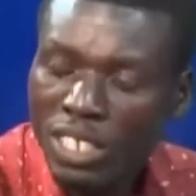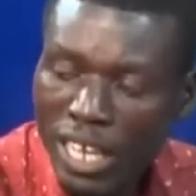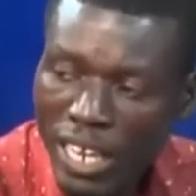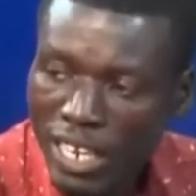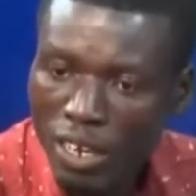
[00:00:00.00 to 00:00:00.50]

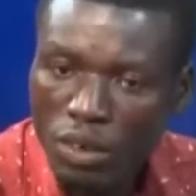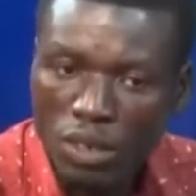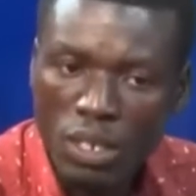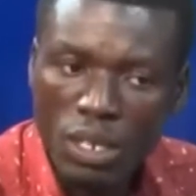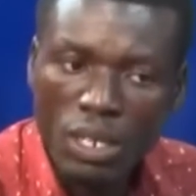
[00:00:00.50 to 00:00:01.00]
Canada no
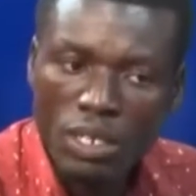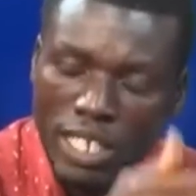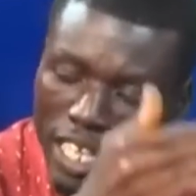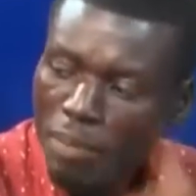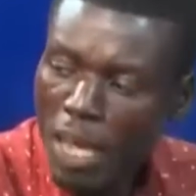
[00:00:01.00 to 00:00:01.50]

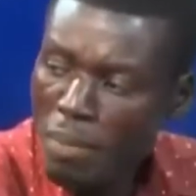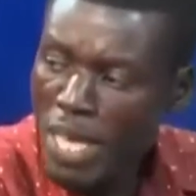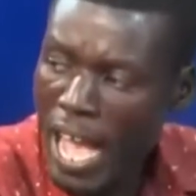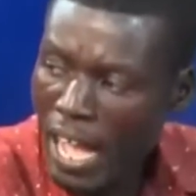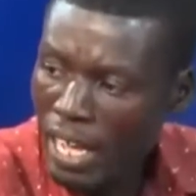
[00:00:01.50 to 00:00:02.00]
se ye baabi
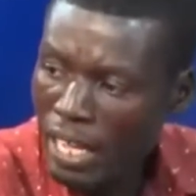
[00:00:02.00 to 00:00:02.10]
a